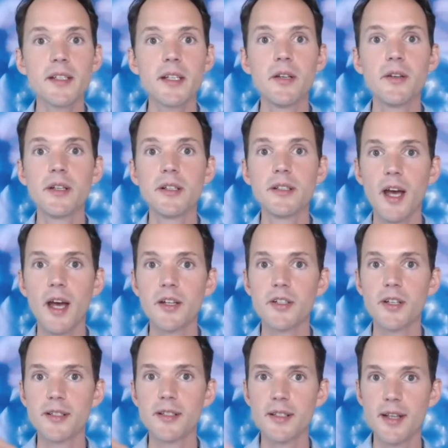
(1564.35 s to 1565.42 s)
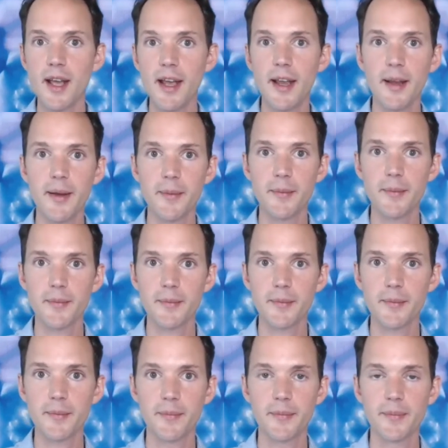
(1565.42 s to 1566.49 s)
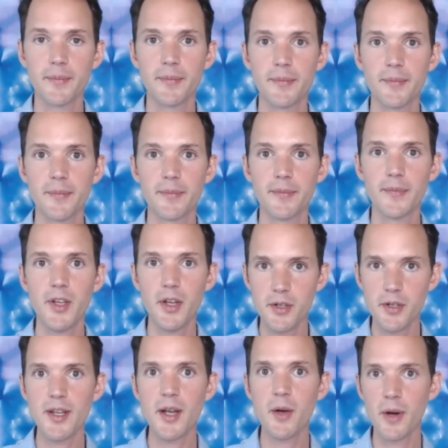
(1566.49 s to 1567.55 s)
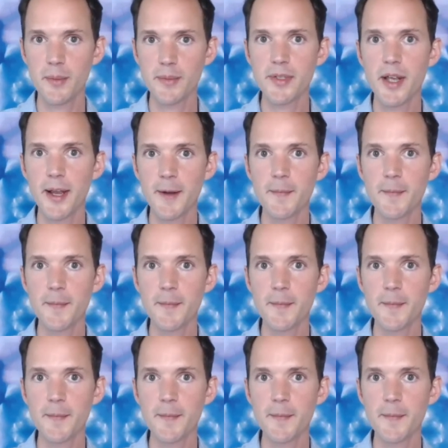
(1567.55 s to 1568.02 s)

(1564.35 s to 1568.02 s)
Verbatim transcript: you to touch and stay. Do you understand what I'm saying?